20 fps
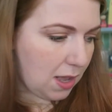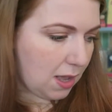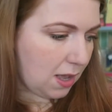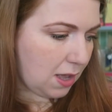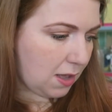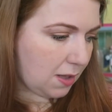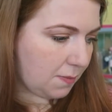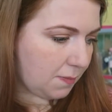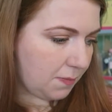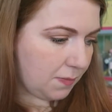
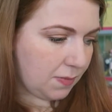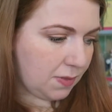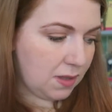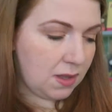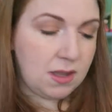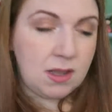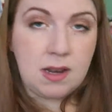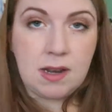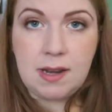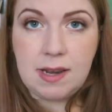
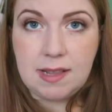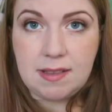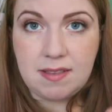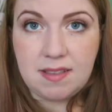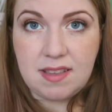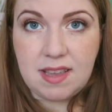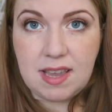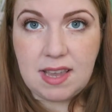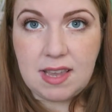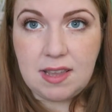
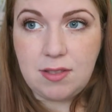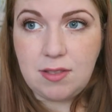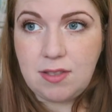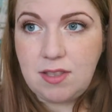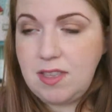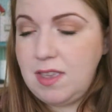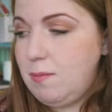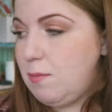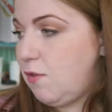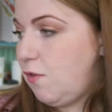Let's stay in the
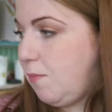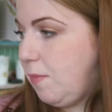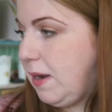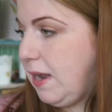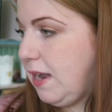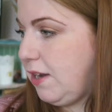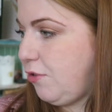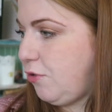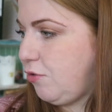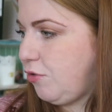theme of
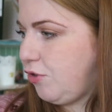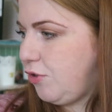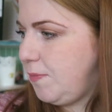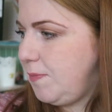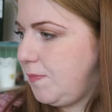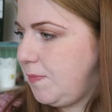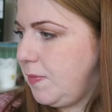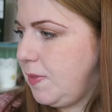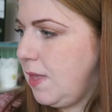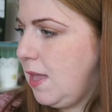planners.
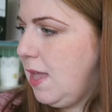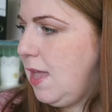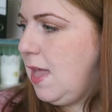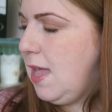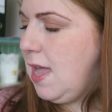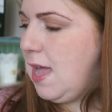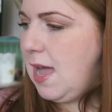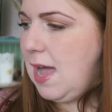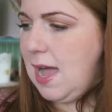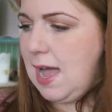
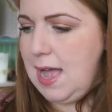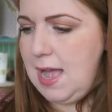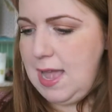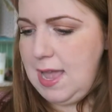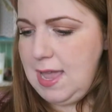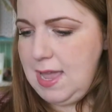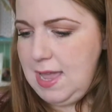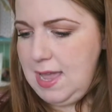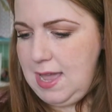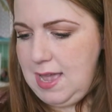
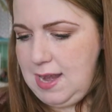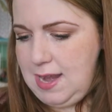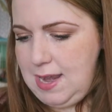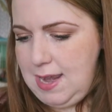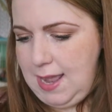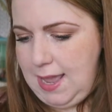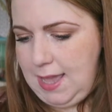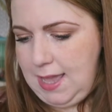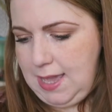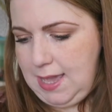I
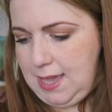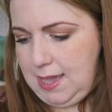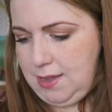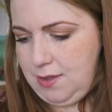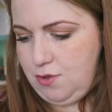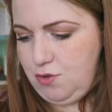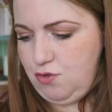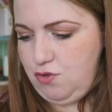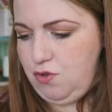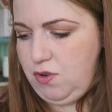like
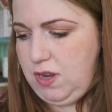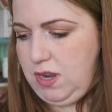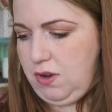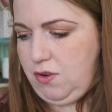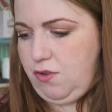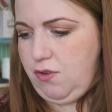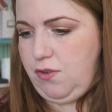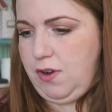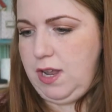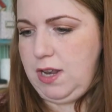to
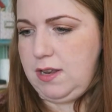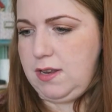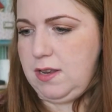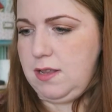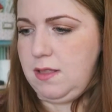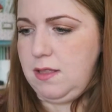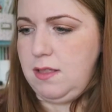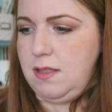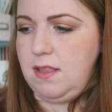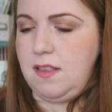decorate
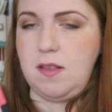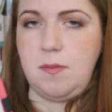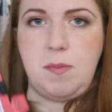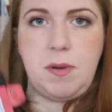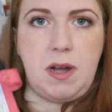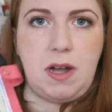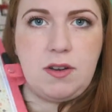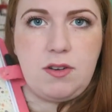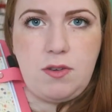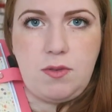this
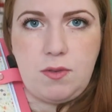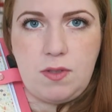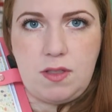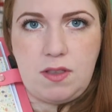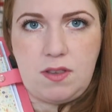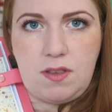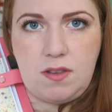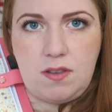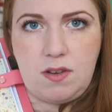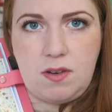part. No,
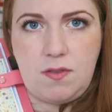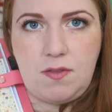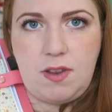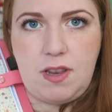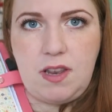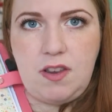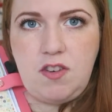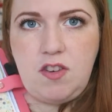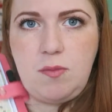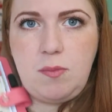this is not
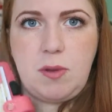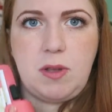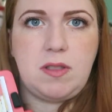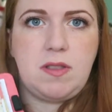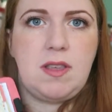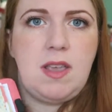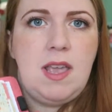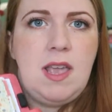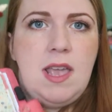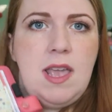finished,
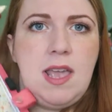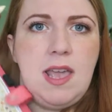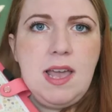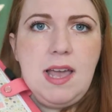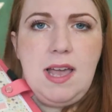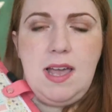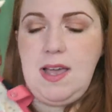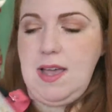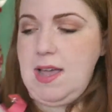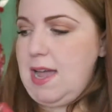but
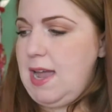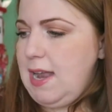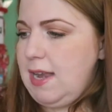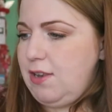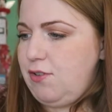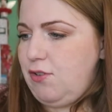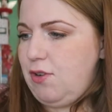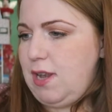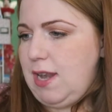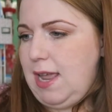I
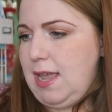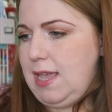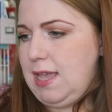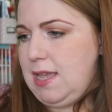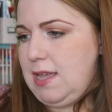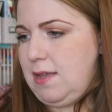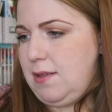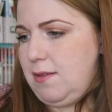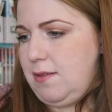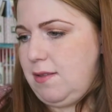do
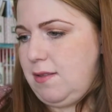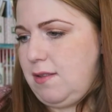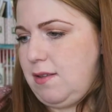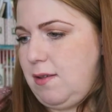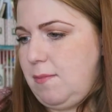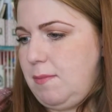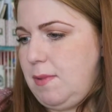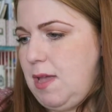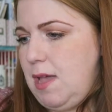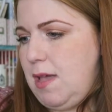like
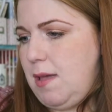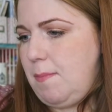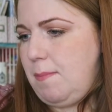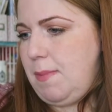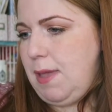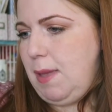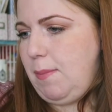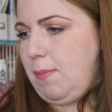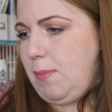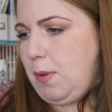some
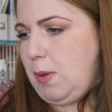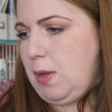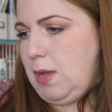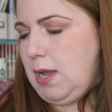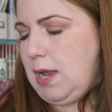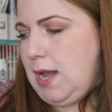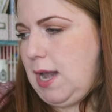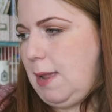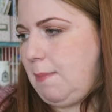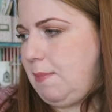paper
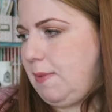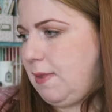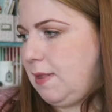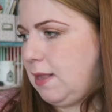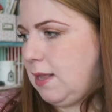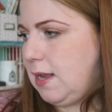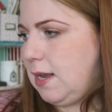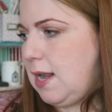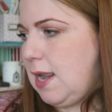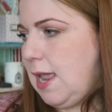clips
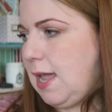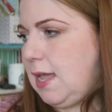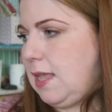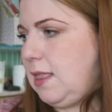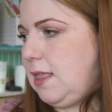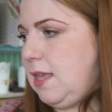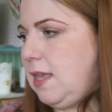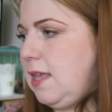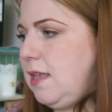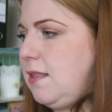like
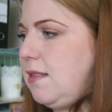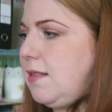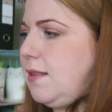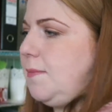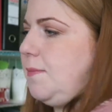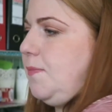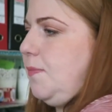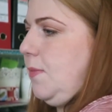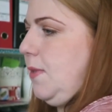these.